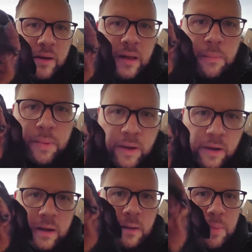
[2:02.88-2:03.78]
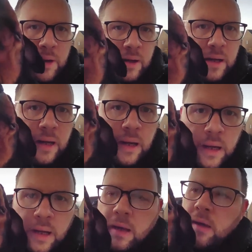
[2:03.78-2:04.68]
Buddy, buddy,
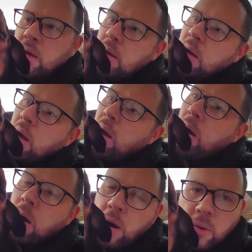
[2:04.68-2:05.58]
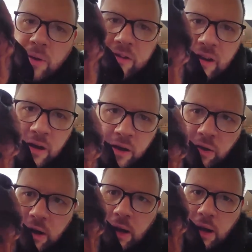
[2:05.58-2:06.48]
buddy, always
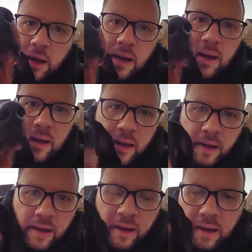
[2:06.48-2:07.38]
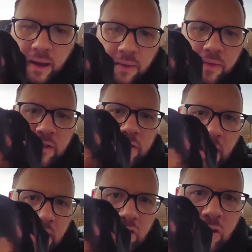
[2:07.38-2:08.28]
hungry in this
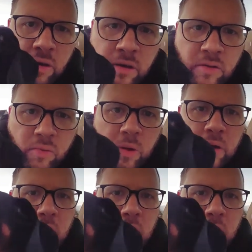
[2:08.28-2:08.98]
dachshund's